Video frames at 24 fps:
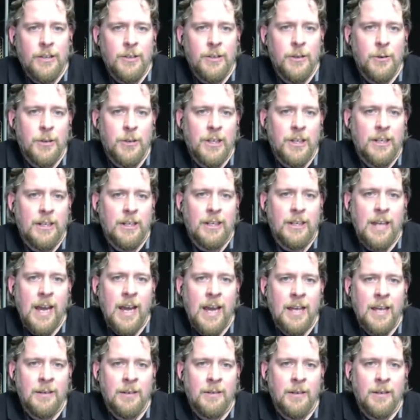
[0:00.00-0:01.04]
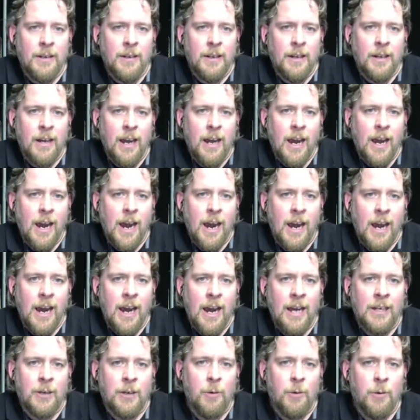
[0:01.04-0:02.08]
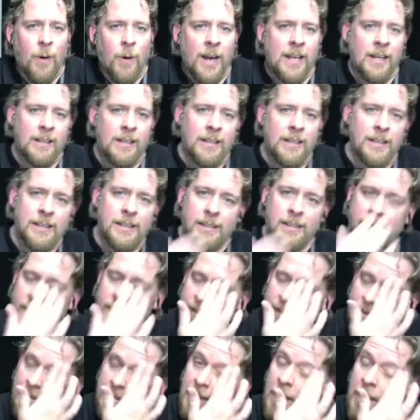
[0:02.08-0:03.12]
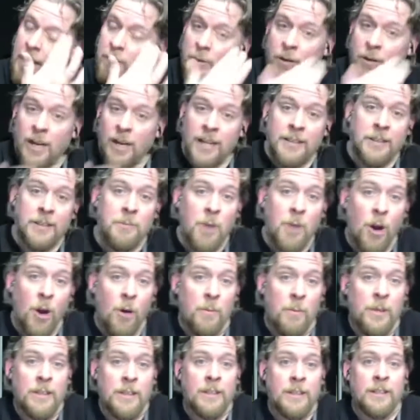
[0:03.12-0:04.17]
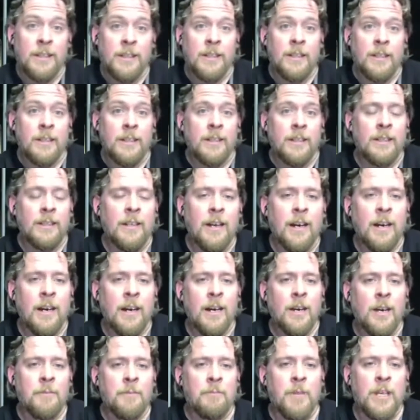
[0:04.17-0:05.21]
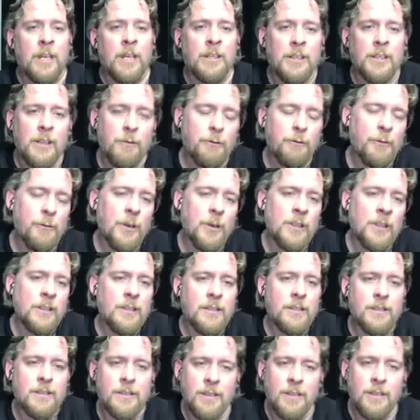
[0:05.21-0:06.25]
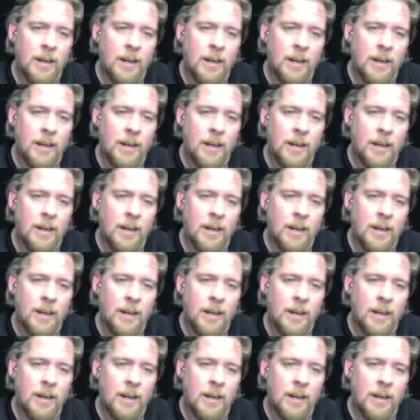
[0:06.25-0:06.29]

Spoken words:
You can acquire this camera at the moment in different